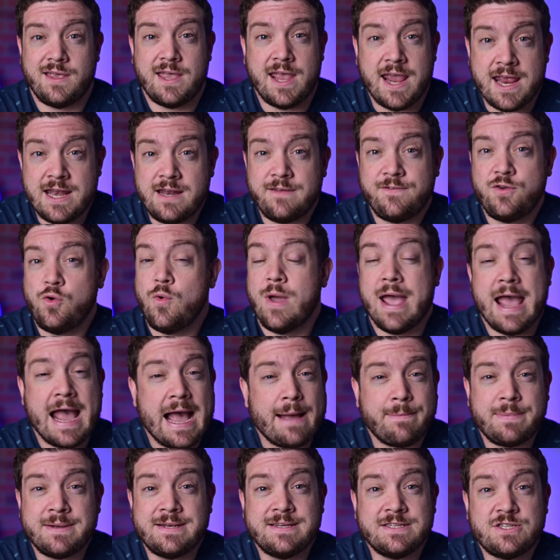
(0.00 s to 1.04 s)
And if you
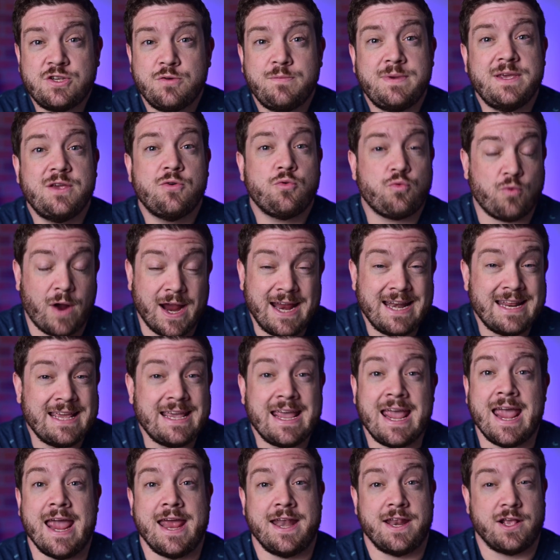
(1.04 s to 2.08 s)
happen to be
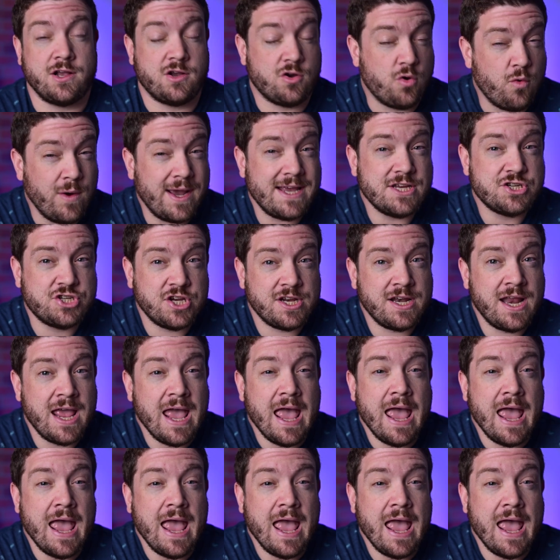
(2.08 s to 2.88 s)
writing an equation,